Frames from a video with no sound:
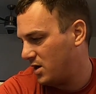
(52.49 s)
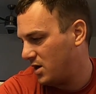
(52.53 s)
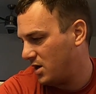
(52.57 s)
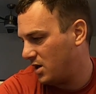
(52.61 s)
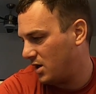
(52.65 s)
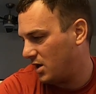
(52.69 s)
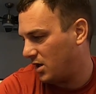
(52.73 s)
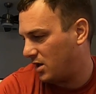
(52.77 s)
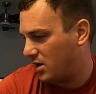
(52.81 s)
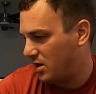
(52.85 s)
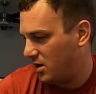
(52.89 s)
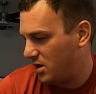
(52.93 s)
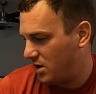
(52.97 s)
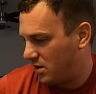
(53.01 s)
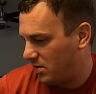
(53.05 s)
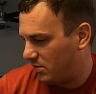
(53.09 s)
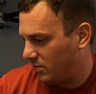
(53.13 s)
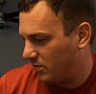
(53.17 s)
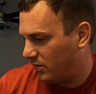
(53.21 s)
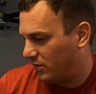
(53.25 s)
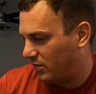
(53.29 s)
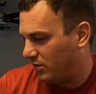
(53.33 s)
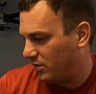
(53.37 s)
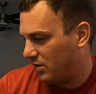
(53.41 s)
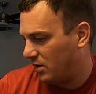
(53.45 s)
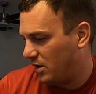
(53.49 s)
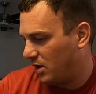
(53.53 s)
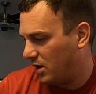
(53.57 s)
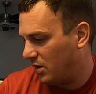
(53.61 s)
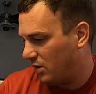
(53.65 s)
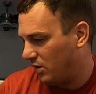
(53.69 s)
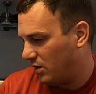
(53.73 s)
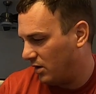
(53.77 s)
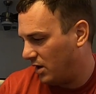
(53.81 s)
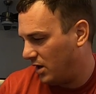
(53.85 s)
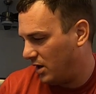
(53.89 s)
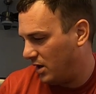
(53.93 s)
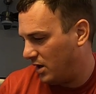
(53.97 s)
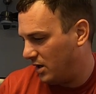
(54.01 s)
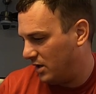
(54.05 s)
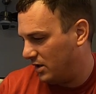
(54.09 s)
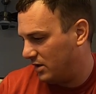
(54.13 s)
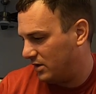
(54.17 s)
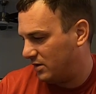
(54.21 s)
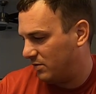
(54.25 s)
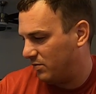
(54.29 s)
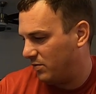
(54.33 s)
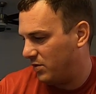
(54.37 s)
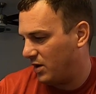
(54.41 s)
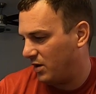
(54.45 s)
and it comes in
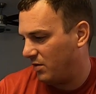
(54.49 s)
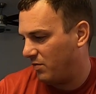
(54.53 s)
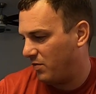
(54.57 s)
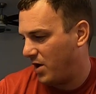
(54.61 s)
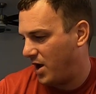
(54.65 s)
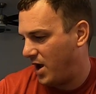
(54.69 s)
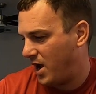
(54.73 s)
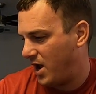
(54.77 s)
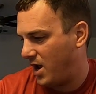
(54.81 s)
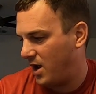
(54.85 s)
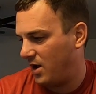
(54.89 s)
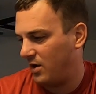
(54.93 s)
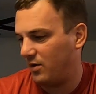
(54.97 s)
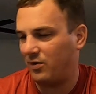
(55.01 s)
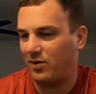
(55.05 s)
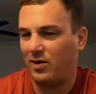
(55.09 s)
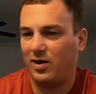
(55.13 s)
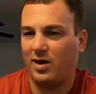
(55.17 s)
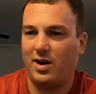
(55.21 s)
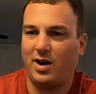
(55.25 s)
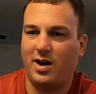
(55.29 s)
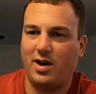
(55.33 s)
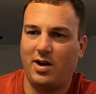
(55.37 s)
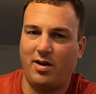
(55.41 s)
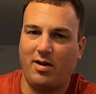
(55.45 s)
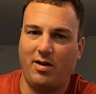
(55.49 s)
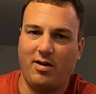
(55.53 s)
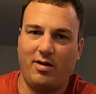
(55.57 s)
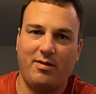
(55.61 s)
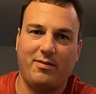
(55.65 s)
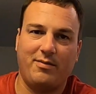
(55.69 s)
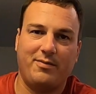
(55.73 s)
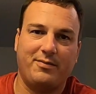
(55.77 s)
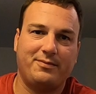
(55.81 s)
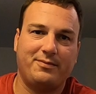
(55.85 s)
these big bags right here.